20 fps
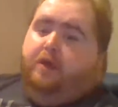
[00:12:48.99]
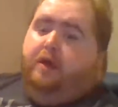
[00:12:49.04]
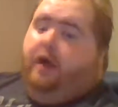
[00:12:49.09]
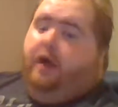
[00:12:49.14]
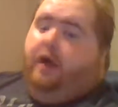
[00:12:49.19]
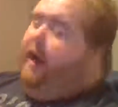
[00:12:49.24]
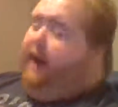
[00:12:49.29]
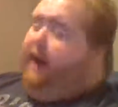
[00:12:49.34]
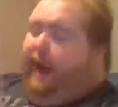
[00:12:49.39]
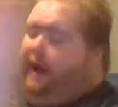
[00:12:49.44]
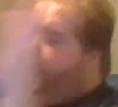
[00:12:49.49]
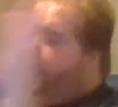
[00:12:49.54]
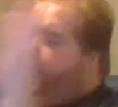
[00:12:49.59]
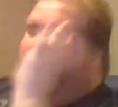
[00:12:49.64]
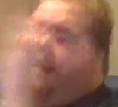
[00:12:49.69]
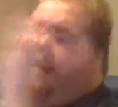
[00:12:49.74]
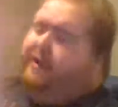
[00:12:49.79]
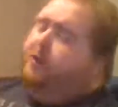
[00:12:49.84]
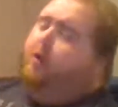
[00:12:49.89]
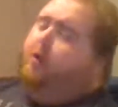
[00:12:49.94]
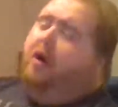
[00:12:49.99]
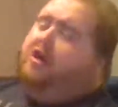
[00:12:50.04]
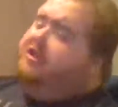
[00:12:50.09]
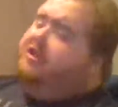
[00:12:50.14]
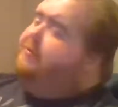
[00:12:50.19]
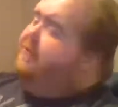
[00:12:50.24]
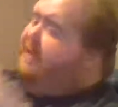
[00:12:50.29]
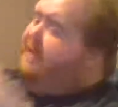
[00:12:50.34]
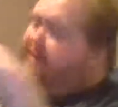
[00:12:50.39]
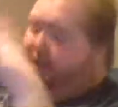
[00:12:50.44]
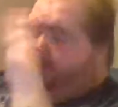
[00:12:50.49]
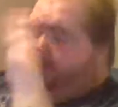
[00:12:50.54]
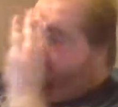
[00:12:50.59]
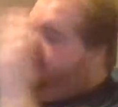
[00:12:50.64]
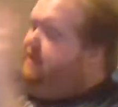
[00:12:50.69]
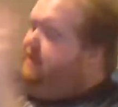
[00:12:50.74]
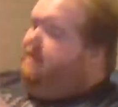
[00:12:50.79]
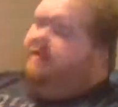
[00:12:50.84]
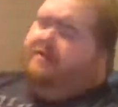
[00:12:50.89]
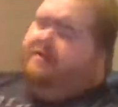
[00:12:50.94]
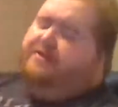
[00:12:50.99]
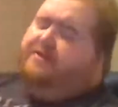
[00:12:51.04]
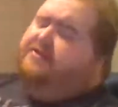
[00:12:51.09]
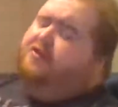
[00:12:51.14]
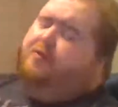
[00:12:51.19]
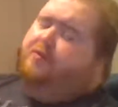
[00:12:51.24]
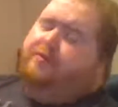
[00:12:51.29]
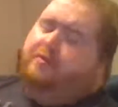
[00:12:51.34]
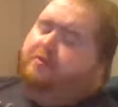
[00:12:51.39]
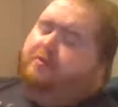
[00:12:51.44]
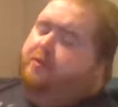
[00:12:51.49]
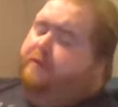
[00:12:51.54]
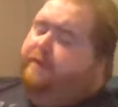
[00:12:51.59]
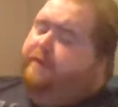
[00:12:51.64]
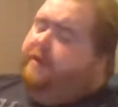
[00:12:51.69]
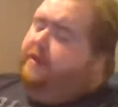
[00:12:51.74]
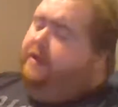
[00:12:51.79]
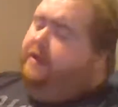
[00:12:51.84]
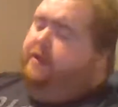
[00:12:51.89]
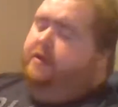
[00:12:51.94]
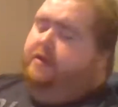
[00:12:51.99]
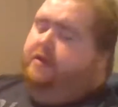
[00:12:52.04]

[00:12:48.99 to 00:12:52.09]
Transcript: I had to watch it because I rented the stupid movie.